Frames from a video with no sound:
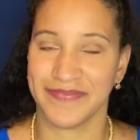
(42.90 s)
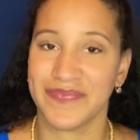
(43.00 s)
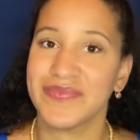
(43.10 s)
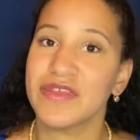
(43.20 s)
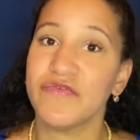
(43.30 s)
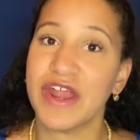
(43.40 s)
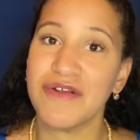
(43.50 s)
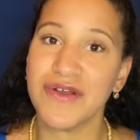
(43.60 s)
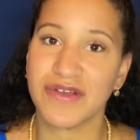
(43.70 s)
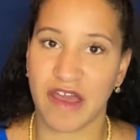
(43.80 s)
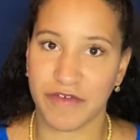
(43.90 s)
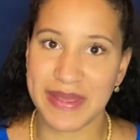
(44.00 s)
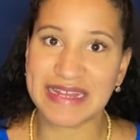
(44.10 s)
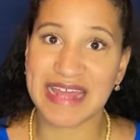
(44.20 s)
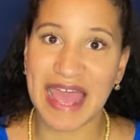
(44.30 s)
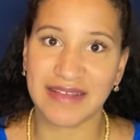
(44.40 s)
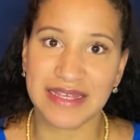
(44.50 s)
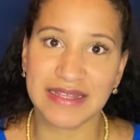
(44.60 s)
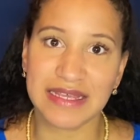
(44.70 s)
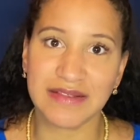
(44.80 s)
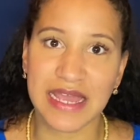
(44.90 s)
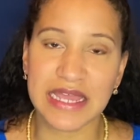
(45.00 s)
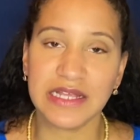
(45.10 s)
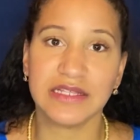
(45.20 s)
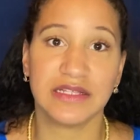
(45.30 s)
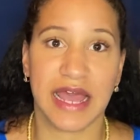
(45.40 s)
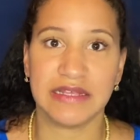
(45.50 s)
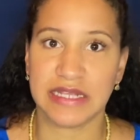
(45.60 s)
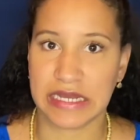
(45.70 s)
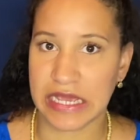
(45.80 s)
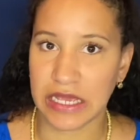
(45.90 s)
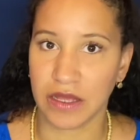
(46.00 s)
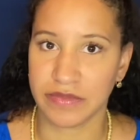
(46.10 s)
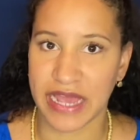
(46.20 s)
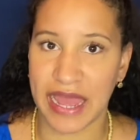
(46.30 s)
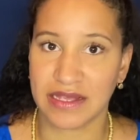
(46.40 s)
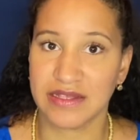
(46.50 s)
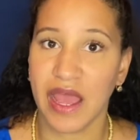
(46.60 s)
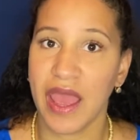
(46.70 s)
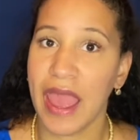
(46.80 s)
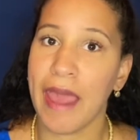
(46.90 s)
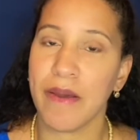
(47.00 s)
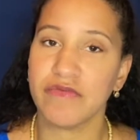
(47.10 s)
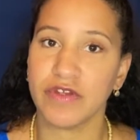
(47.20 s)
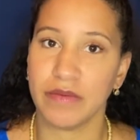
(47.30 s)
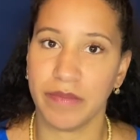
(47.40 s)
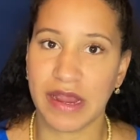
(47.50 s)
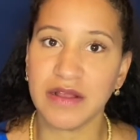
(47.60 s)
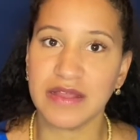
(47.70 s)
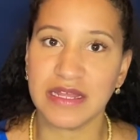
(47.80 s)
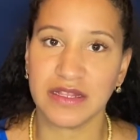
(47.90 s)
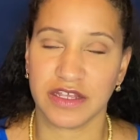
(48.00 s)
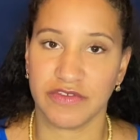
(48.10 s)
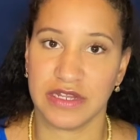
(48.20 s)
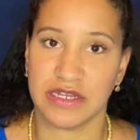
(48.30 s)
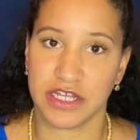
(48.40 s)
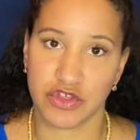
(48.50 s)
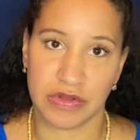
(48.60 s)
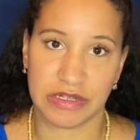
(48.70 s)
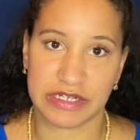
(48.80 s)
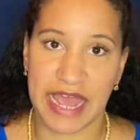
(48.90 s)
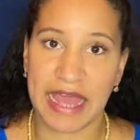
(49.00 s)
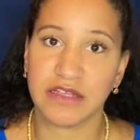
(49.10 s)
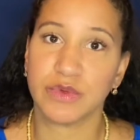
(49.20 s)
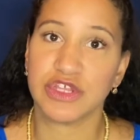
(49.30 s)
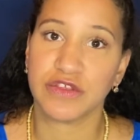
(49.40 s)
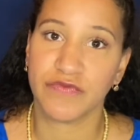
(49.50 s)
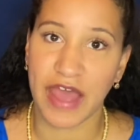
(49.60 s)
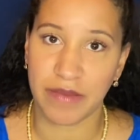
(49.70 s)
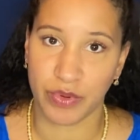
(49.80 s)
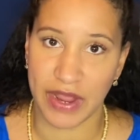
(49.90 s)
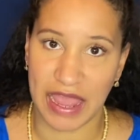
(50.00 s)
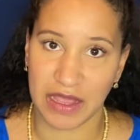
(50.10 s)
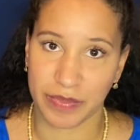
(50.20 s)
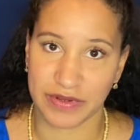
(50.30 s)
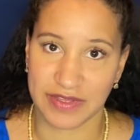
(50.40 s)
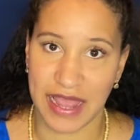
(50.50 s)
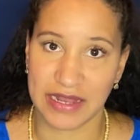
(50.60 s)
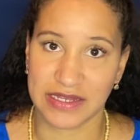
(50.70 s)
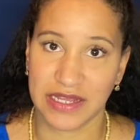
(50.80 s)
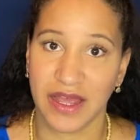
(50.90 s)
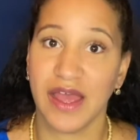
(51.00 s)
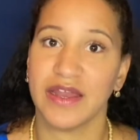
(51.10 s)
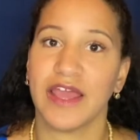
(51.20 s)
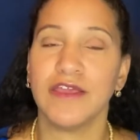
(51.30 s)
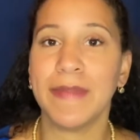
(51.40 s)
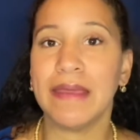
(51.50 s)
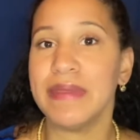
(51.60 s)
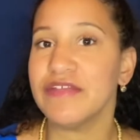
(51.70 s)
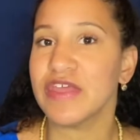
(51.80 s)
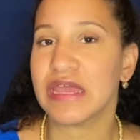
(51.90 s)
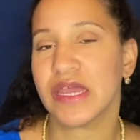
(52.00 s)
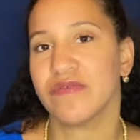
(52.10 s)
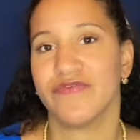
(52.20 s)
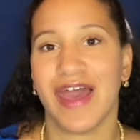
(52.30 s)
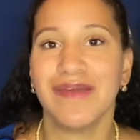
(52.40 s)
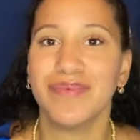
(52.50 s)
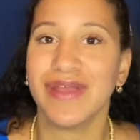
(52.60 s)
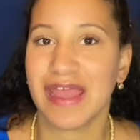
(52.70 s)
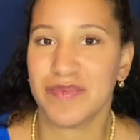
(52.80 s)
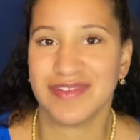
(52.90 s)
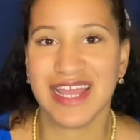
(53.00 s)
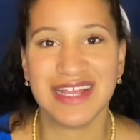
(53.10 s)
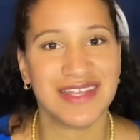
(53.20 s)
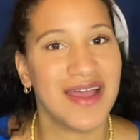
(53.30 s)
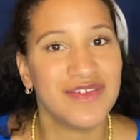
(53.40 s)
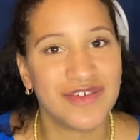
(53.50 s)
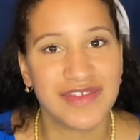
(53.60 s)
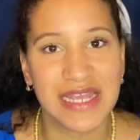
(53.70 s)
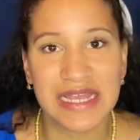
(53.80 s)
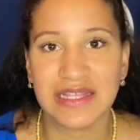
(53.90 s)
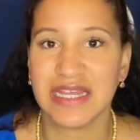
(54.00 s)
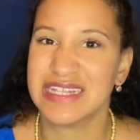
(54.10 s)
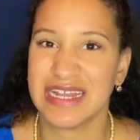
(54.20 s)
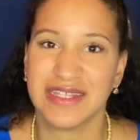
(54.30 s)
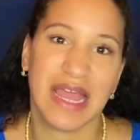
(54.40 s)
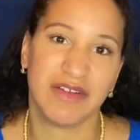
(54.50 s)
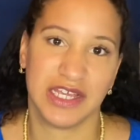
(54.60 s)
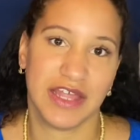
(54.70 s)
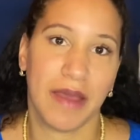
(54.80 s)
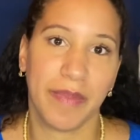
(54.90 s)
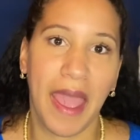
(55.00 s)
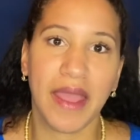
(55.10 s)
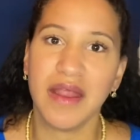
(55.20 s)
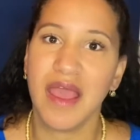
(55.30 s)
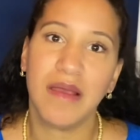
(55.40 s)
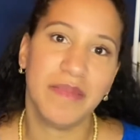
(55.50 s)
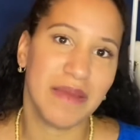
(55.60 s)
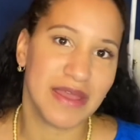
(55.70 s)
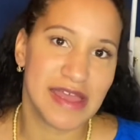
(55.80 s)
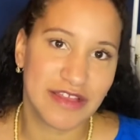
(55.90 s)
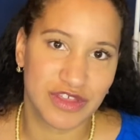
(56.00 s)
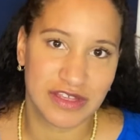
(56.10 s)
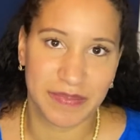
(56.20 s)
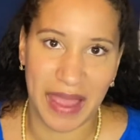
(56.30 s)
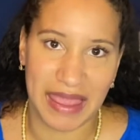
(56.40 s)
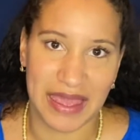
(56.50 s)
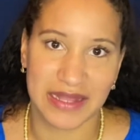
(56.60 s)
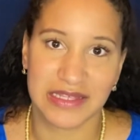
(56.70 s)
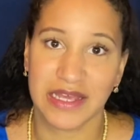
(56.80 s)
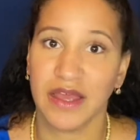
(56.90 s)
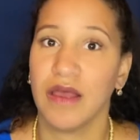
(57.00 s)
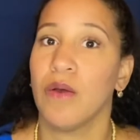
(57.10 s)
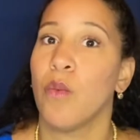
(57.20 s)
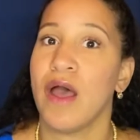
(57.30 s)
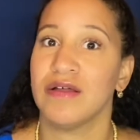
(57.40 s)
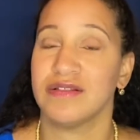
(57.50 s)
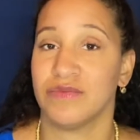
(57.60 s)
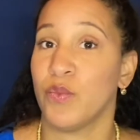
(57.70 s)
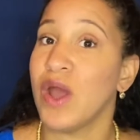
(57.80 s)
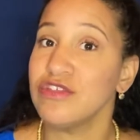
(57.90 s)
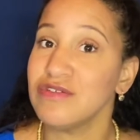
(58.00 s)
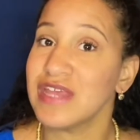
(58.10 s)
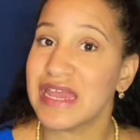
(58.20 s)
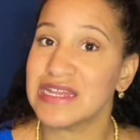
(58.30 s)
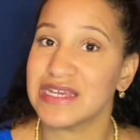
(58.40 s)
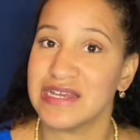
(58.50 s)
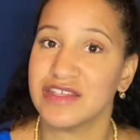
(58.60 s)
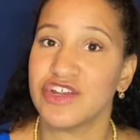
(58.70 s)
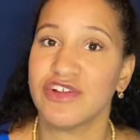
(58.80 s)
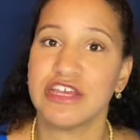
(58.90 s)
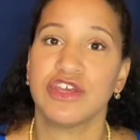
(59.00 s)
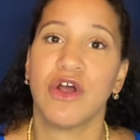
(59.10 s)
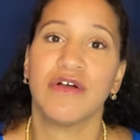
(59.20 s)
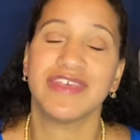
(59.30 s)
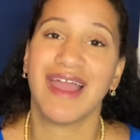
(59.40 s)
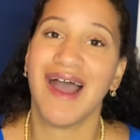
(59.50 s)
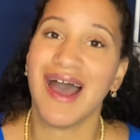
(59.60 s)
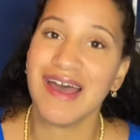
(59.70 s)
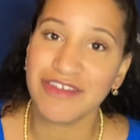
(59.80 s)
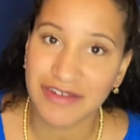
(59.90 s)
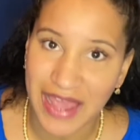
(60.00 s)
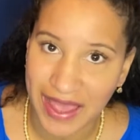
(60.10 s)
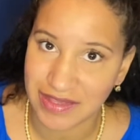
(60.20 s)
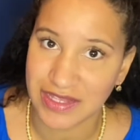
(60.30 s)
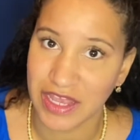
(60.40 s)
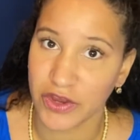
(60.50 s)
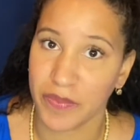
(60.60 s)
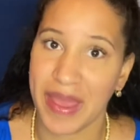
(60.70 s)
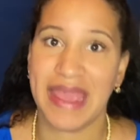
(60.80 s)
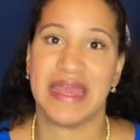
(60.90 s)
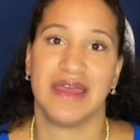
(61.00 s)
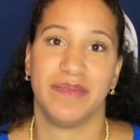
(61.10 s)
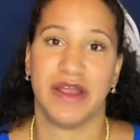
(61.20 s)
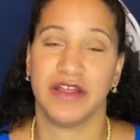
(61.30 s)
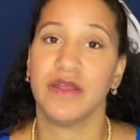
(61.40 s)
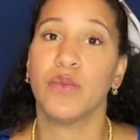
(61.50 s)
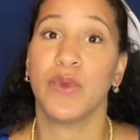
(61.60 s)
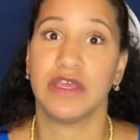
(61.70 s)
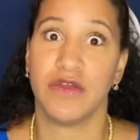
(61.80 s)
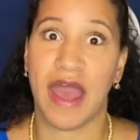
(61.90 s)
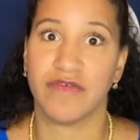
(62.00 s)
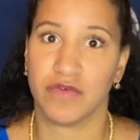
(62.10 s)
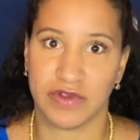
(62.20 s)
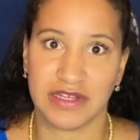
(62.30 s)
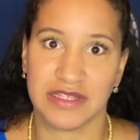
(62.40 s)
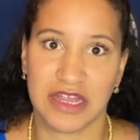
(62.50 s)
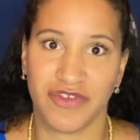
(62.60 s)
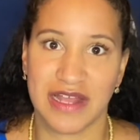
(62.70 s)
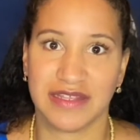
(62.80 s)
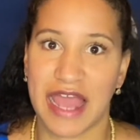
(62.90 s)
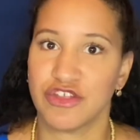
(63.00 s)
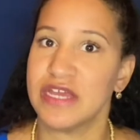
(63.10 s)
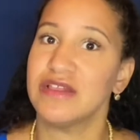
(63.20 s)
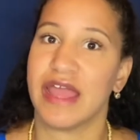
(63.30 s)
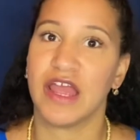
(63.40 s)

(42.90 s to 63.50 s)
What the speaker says: The federal government taxes these gains less than income tax. However, in Maryland, there's an additional tax, which is 5.8%. Now, you may be thinking 5.8% is under 6. That's not really that bad. Maybe I'll just pay it. Well, once you take into consideration all the other taxes that you're paying in Maryland when you have a real estate transaction, like